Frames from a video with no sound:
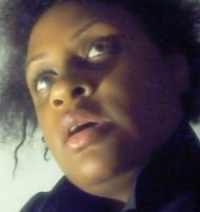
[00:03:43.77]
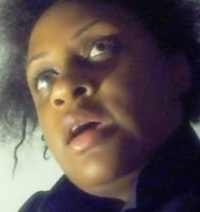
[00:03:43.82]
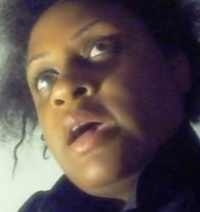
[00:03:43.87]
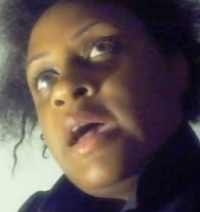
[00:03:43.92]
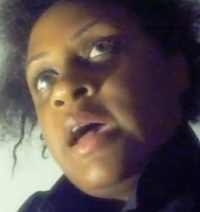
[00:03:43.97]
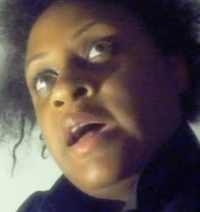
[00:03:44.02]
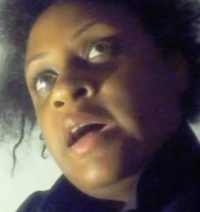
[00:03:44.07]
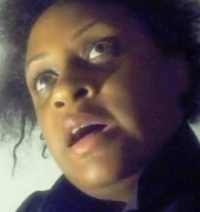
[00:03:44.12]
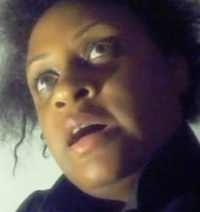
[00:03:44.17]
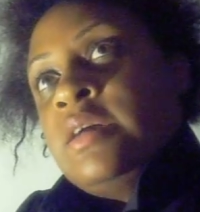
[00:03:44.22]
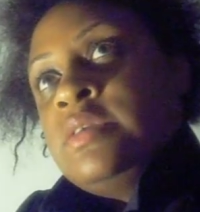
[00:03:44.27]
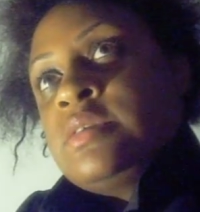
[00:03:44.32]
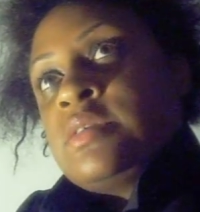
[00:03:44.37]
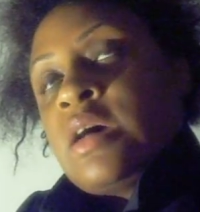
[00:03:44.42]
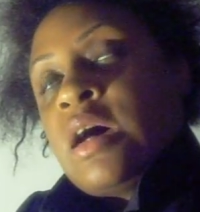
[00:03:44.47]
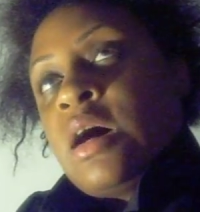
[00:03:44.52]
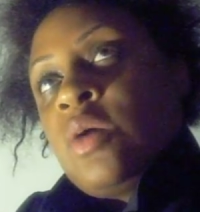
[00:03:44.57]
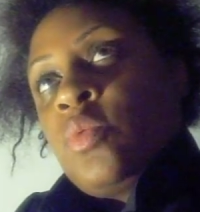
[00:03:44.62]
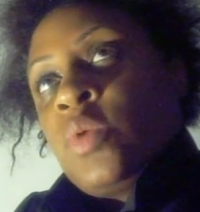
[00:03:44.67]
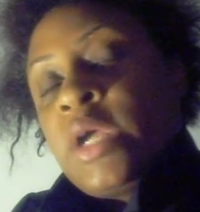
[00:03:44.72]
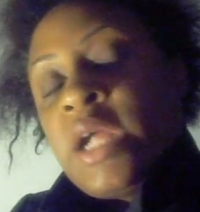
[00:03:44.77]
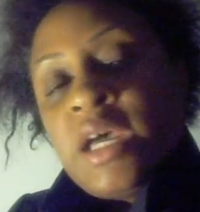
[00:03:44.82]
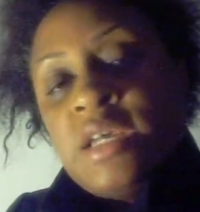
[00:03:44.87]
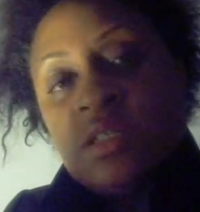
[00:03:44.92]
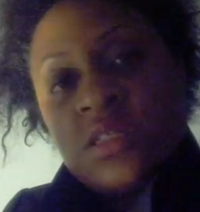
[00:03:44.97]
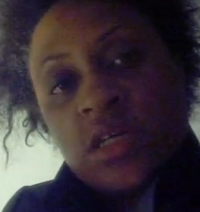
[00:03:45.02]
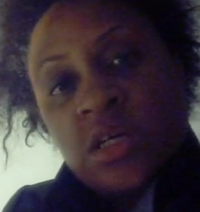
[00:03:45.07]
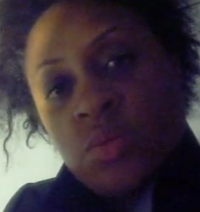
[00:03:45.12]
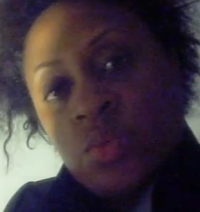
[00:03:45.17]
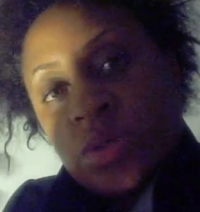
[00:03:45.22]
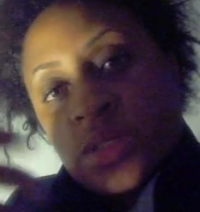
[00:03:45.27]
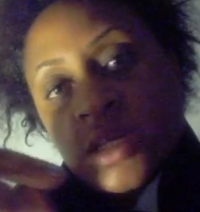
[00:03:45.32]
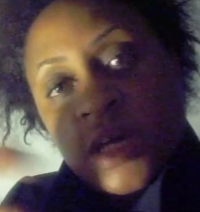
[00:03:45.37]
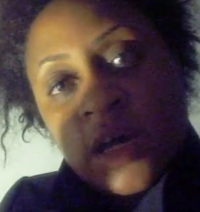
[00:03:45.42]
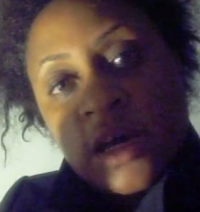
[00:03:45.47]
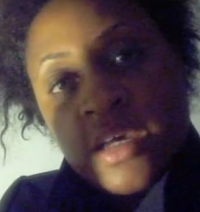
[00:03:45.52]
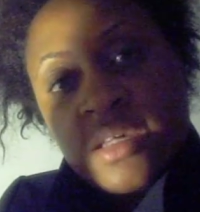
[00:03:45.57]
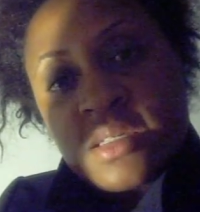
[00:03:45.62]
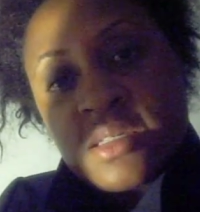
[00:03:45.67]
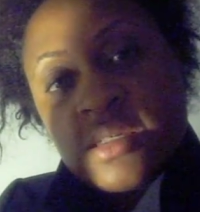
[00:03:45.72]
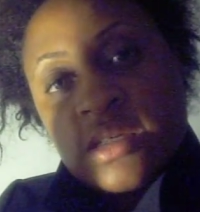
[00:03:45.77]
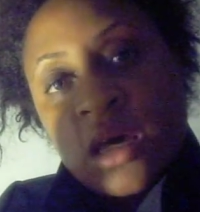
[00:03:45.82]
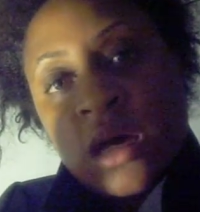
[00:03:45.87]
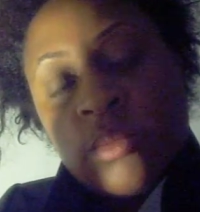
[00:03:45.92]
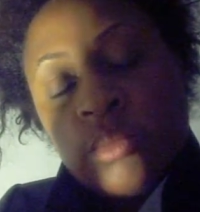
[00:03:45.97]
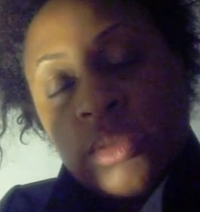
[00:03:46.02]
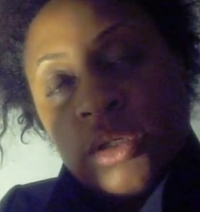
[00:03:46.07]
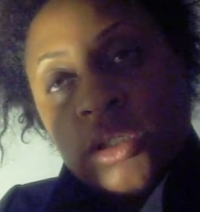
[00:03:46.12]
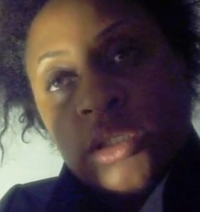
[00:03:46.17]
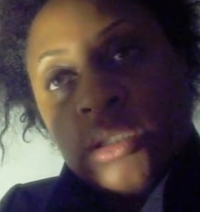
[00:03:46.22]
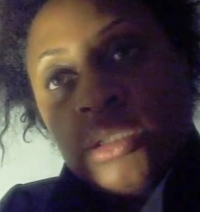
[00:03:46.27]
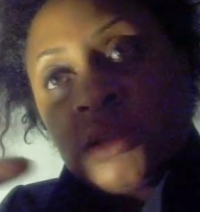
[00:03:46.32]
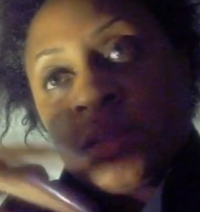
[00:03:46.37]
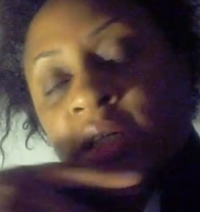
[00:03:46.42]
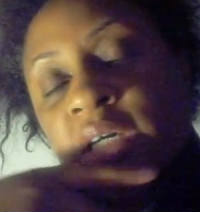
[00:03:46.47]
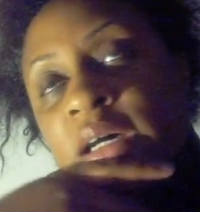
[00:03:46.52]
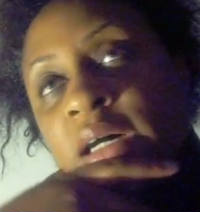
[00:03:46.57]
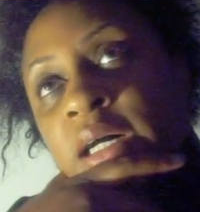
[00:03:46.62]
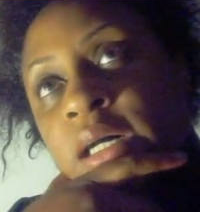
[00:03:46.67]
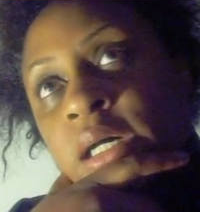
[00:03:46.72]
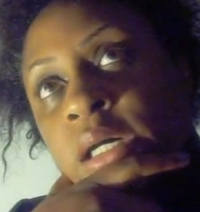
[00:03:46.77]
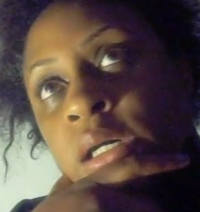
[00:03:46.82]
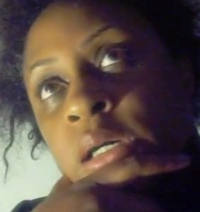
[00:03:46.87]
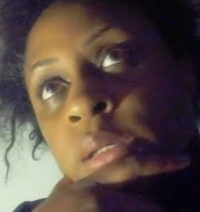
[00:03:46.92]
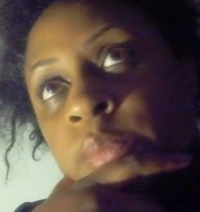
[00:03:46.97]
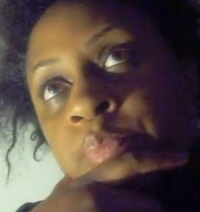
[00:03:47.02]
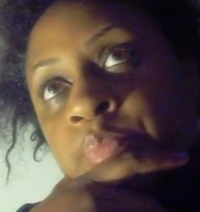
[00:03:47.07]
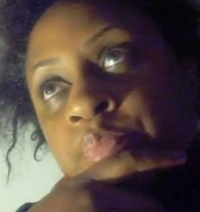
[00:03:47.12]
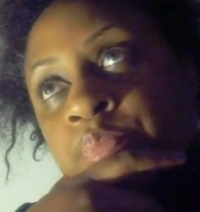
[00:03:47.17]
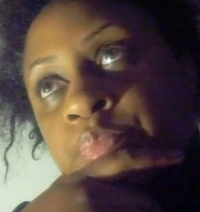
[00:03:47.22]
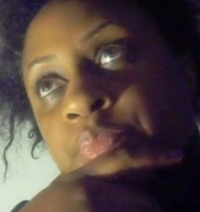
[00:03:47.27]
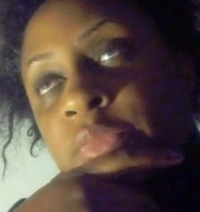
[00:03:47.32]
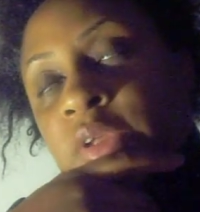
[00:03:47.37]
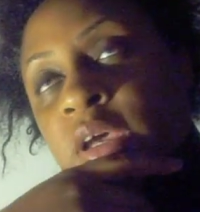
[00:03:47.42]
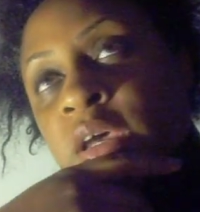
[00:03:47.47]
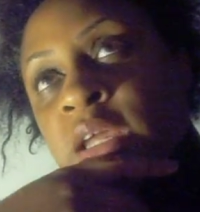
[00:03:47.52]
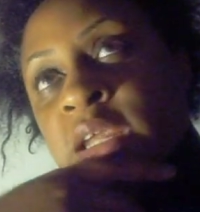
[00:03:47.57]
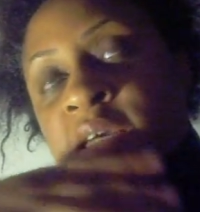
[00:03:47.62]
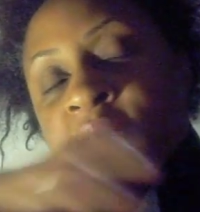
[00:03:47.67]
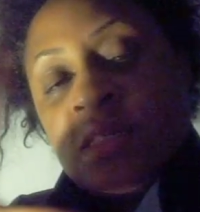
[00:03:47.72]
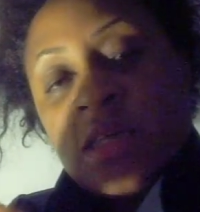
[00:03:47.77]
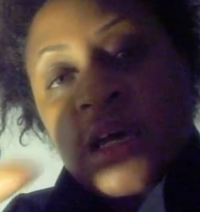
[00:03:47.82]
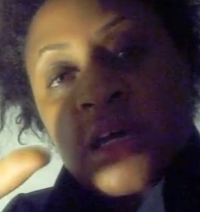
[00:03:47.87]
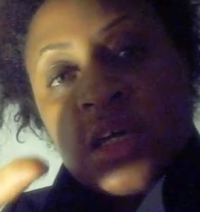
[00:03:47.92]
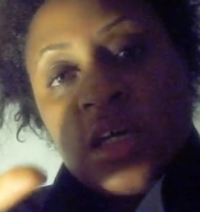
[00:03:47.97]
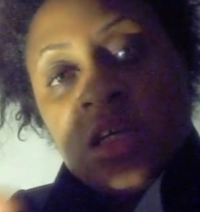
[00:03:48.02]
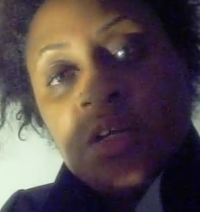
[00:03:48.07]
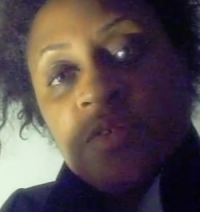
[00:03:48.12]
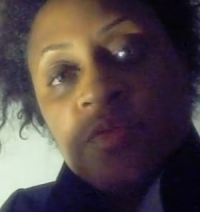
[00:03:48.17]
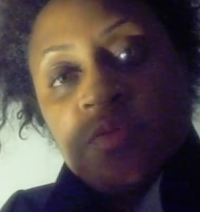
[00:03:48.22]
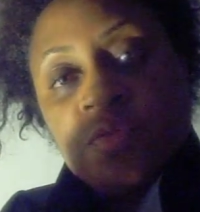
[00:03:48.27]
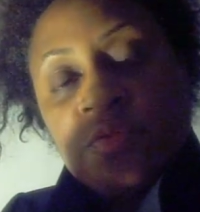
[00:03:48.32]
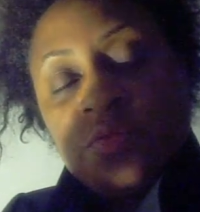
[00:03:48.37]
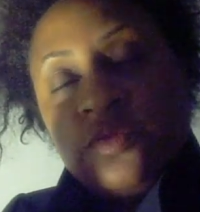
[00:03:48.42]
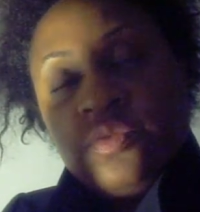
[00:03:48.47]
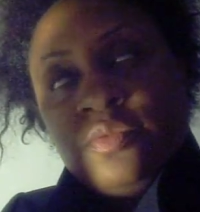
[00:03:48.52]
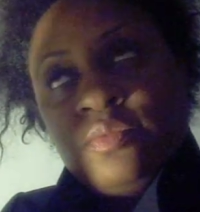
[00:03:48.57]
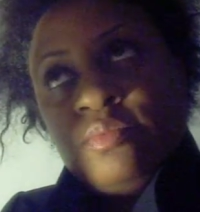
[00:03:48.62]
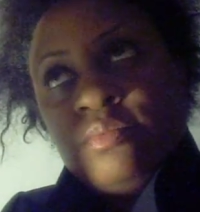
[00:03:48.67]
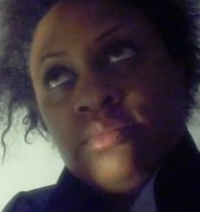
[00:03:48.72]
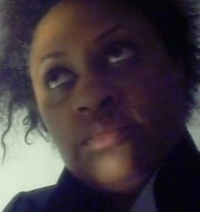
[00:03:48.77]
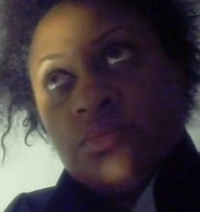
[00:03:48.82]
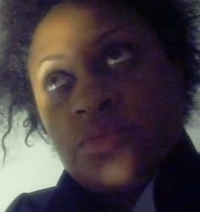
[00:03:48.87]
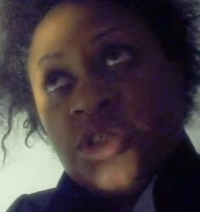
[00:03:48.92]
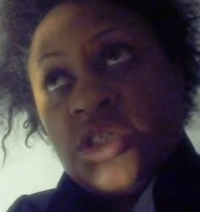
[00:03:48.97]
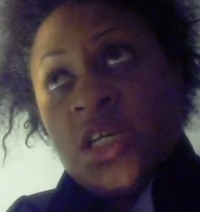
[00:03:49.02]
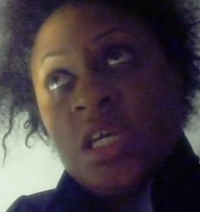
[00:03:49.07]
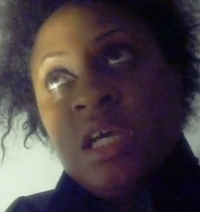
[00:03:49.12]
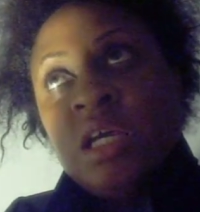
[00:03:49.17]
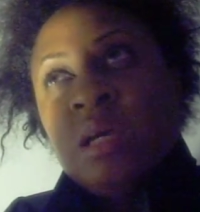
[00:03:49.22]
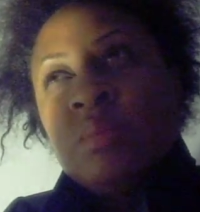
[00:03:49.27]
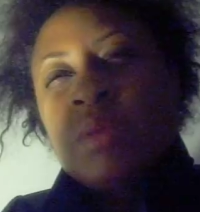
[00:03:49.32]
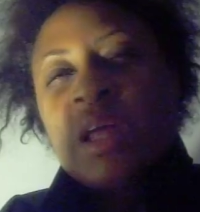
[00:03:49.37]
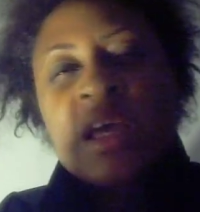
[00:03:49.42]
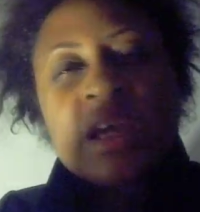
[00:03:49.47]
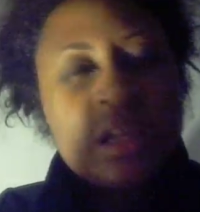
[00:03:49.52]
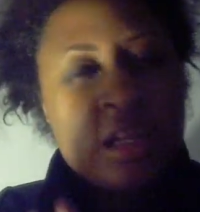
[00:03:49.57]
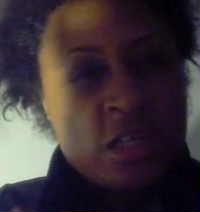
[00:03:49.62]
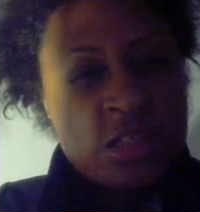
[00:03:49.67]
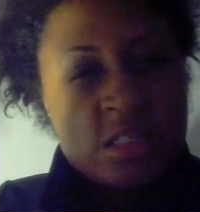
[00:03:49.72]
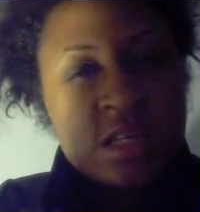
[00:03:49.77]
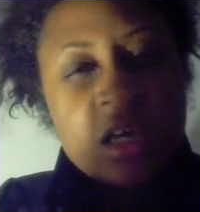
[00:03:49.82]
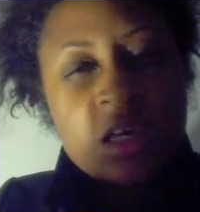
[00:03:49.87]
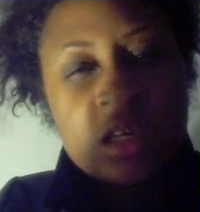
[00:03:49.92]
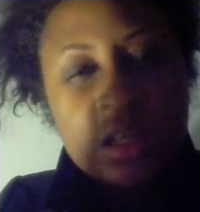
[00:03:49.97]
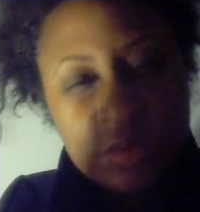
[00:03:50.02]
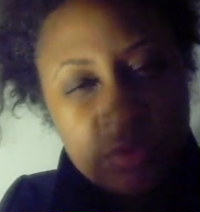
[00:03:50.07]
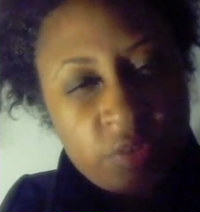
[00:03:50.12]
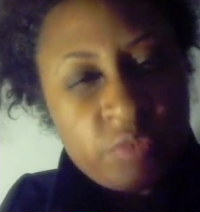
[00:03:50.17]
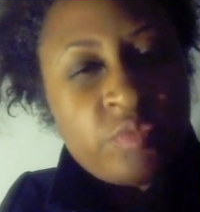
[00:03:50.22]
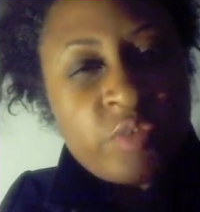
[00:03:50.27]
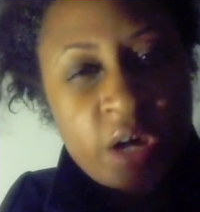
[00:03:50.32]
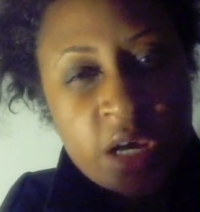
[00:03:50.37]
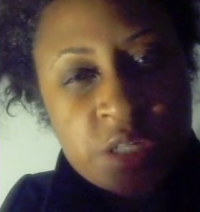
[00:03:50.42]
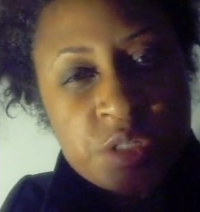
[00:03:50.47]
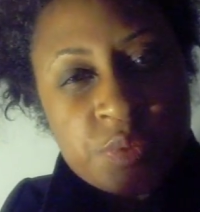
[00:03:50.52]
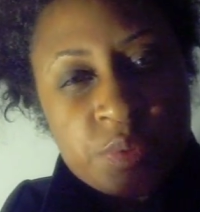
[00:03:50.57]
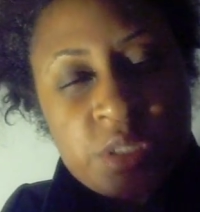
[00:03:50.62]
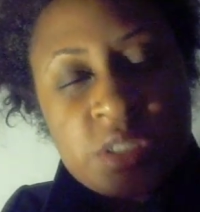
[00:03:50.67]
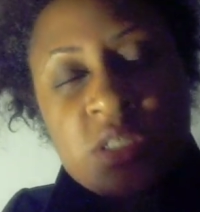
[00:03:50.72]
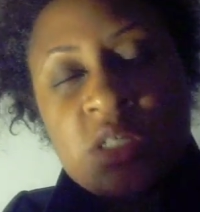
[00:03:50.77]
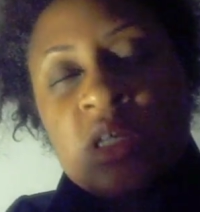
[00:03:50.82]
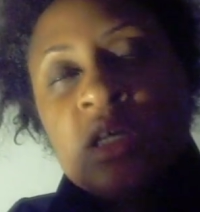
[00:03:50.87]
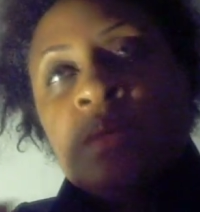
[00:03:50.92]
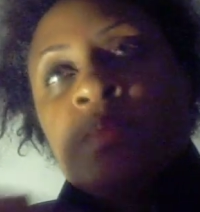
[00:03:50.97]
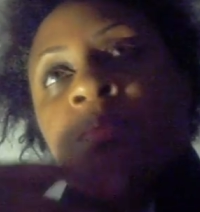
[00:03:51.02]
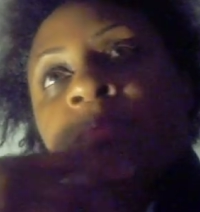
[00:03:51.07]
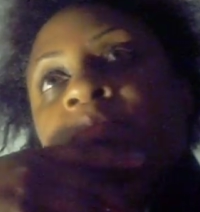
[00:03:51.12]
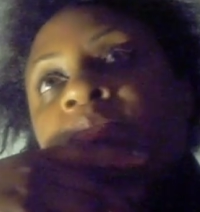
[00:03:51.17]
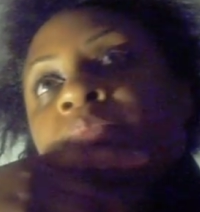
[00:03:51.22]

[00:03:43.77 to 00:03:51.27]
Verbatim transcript: and uh, what I did was I assembled um, an executive team, like an executive advisory team.